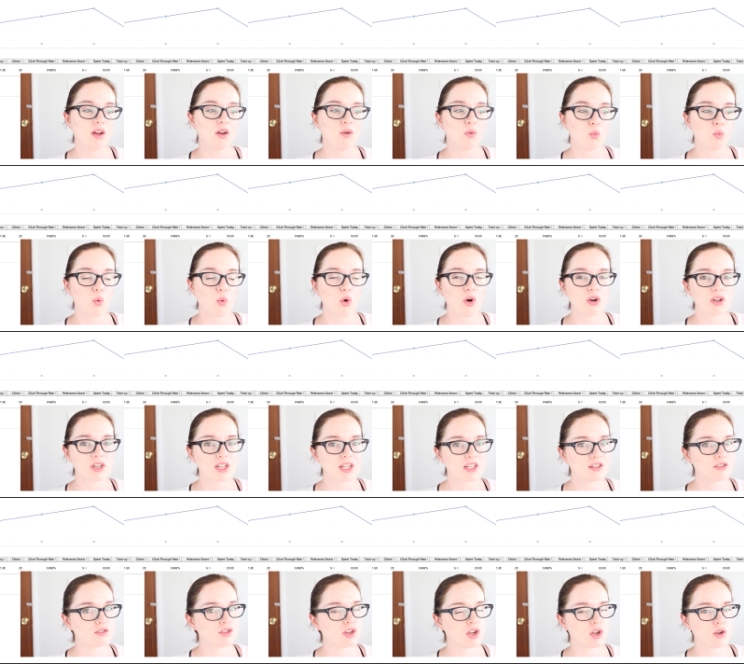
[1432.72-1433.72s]
1
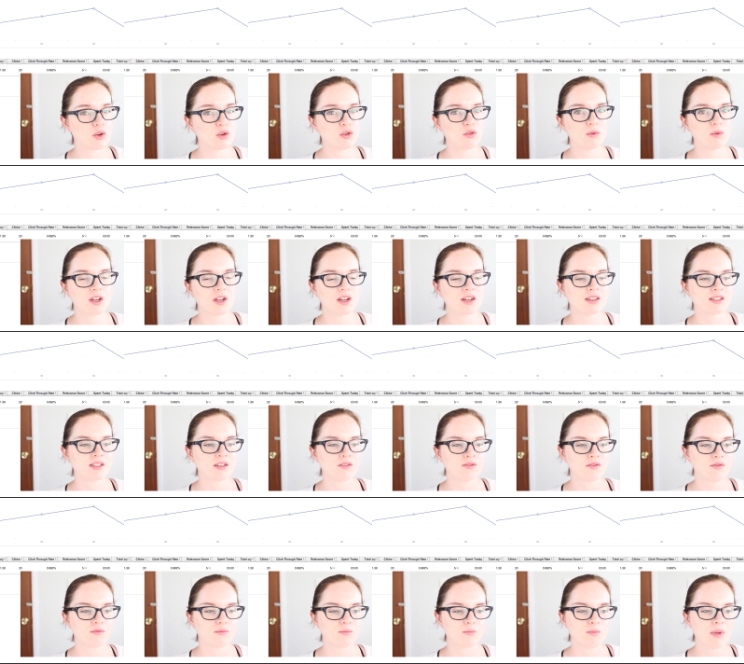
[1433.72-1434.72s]
and 2, because if
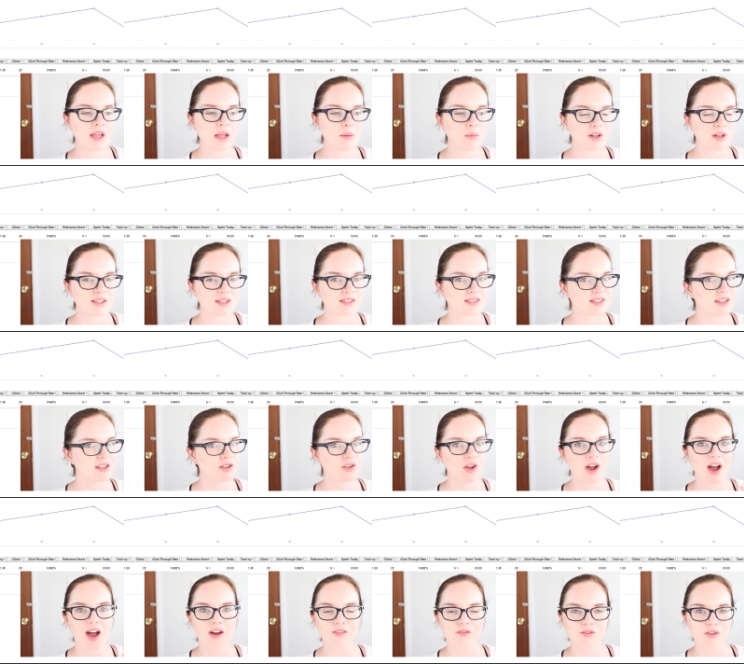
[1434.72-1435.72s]
people are seeing
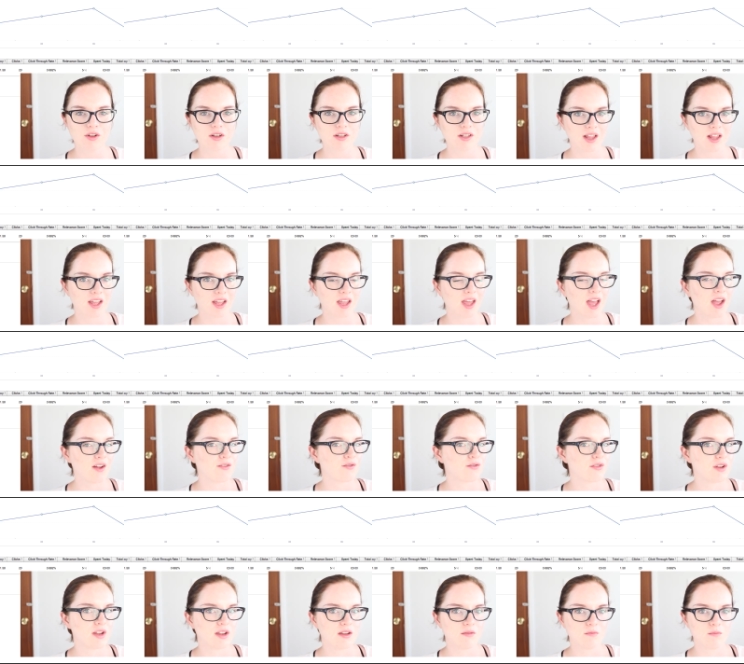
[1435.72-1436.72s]
your advert like
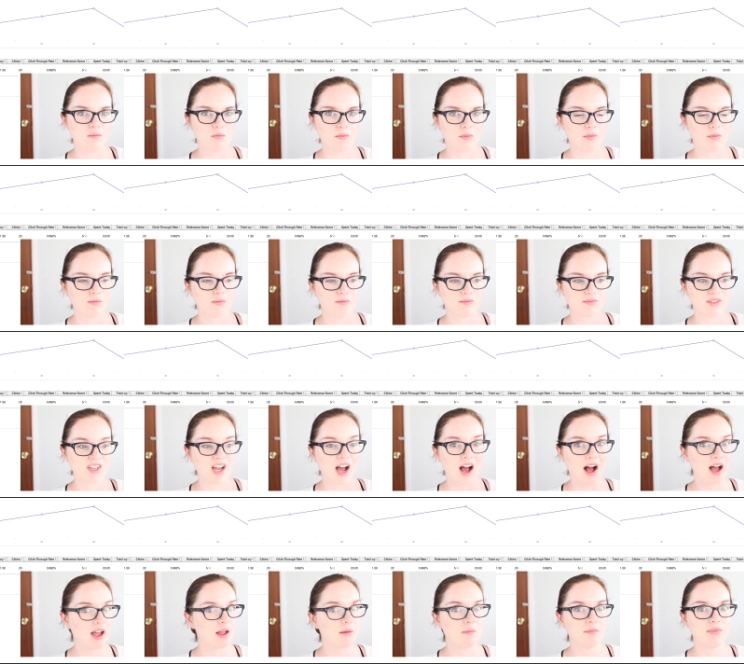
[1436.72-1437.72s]
every
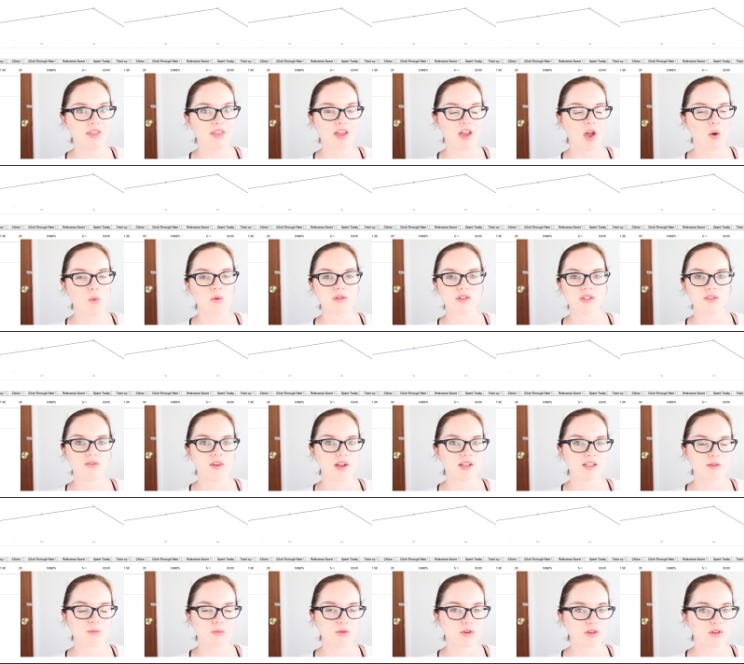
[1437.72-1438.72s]
time they go onto
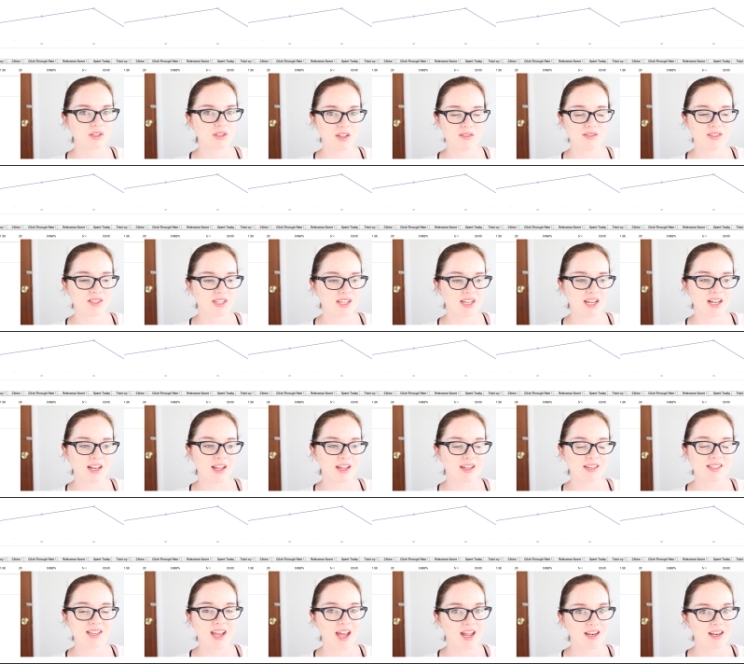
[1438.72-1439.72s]
Facebook, so they've seen it like
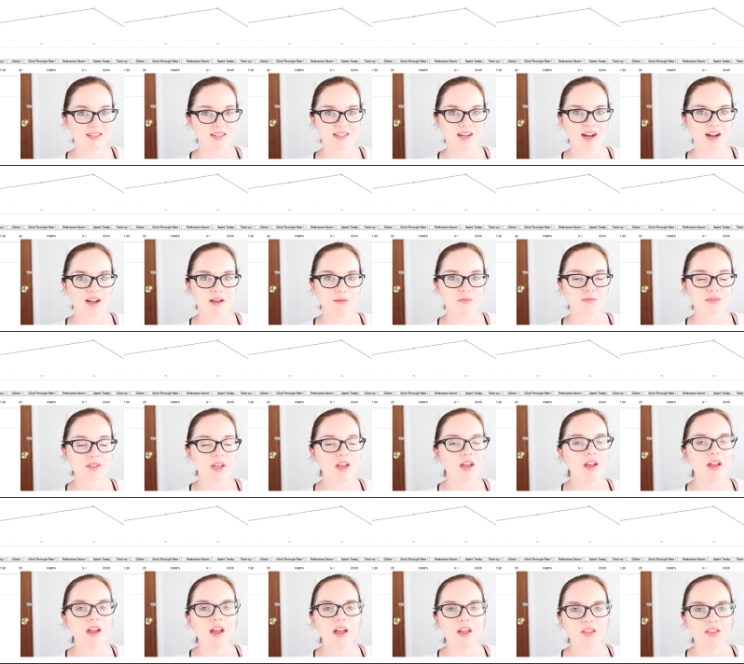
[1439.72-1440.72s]
10 times,
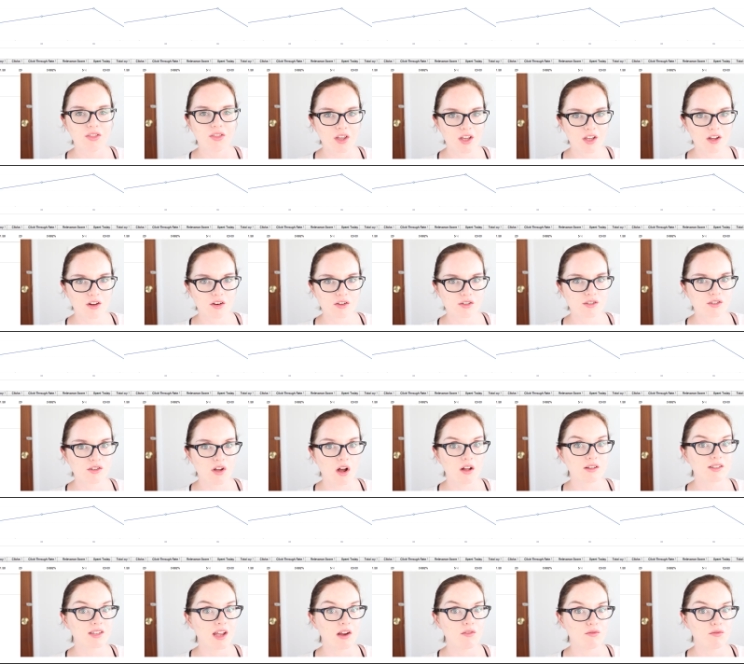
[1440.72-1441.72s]
they're gonna
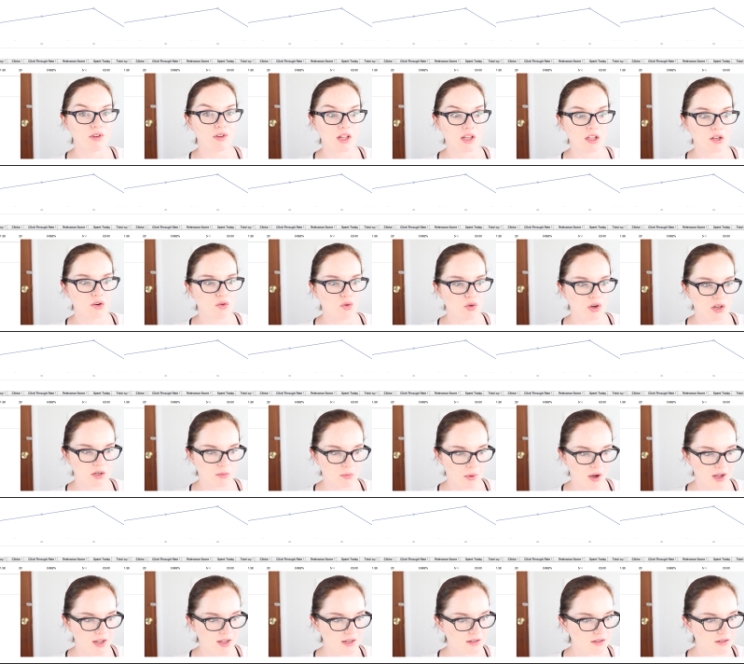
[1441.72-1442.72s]
start to get really annoyed
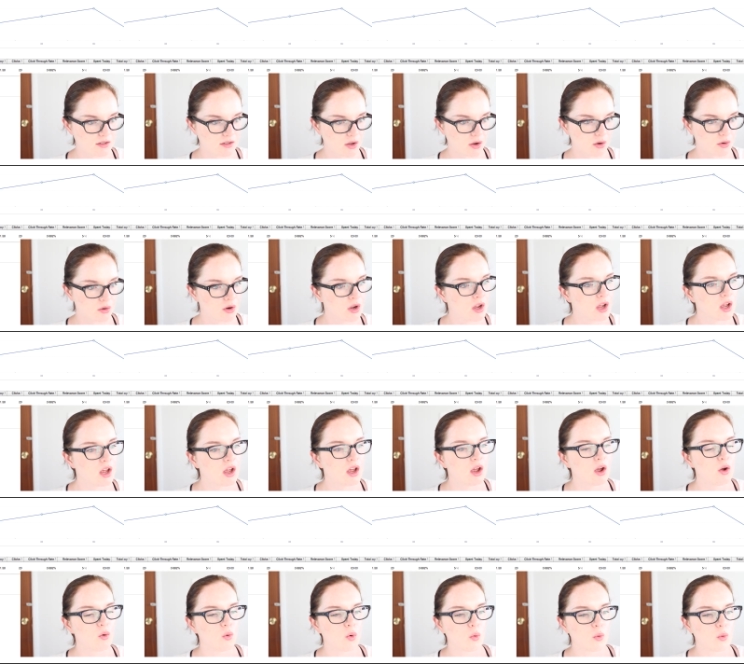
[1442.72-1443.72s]
by it. So
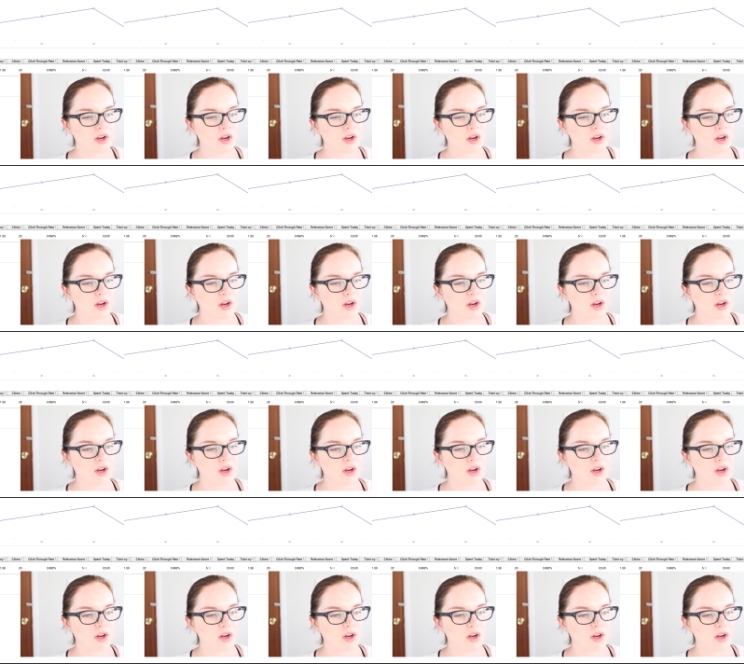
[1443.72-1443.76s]
we